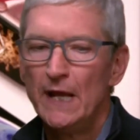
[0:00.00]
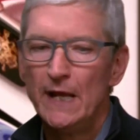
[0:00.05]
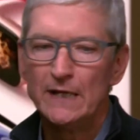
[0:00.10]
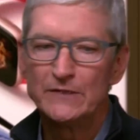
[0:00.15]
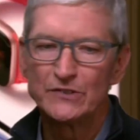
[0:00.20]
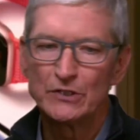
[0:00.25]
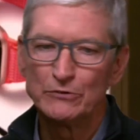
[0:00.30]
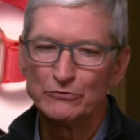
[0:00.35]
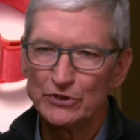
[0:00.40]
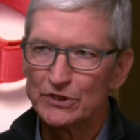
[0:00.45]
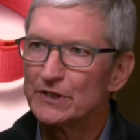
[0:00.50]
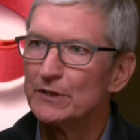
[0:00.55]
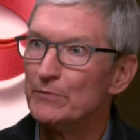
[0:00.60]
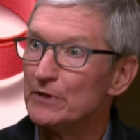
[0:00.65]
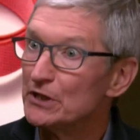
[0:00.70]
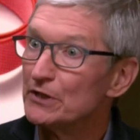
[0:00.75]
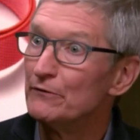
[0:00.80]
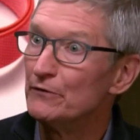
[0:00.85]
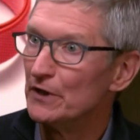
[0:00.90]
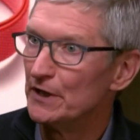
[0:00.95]
And so just let me
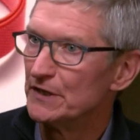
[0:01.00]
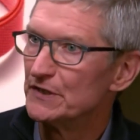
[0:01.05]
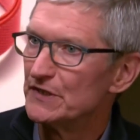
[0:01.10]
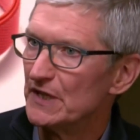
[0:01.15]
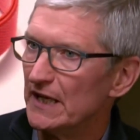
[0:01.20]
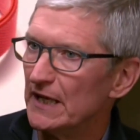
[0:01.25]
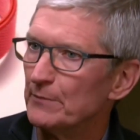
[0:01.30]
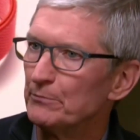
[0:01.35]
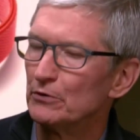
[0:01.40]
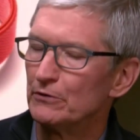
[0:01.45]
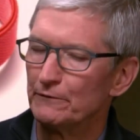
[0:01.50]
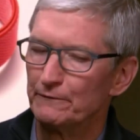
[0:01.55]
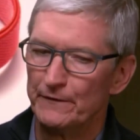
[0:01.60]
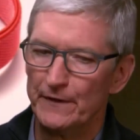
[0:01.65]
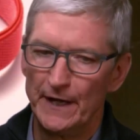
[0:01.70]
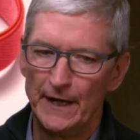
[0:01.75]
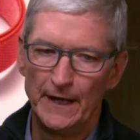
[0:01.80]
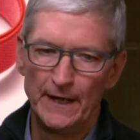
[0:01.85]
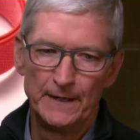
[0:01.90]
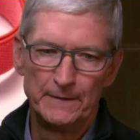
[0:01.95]
give you an example of
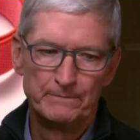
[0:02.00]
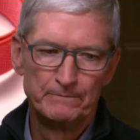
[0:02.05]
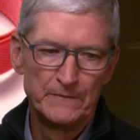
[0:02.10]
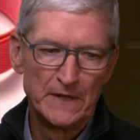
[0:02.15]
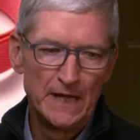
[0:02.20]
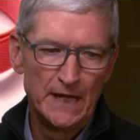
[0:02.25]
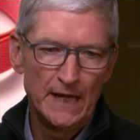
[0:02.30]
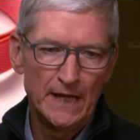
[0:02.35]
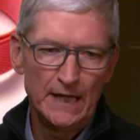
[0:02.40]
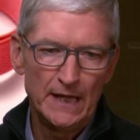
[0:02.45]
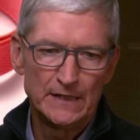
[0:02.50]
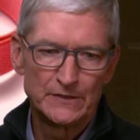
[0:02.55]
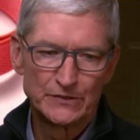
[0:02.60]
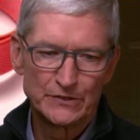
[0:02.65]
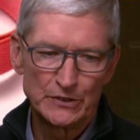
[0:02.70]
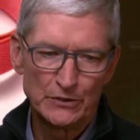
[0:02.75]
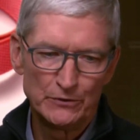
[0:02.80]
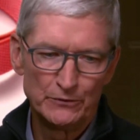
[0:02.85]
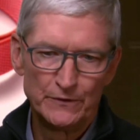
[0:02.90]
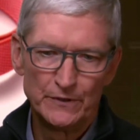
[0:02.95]
that. And
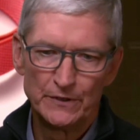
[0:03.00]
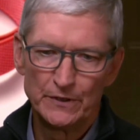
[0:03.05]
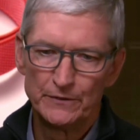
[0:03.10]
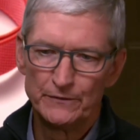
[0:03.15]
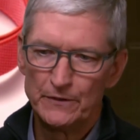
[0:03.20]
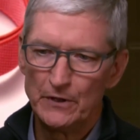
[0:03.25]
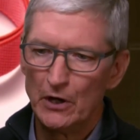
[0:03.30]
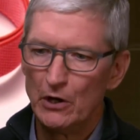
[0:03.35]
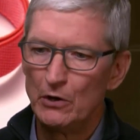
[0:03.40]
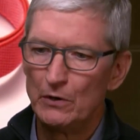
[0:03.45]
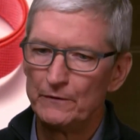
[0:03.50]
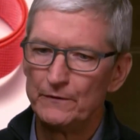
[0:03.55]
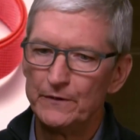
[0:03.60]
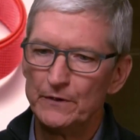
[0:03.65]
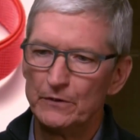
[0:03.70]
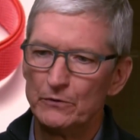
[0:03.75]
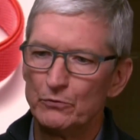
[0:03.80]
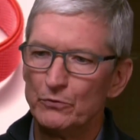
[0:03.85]
so the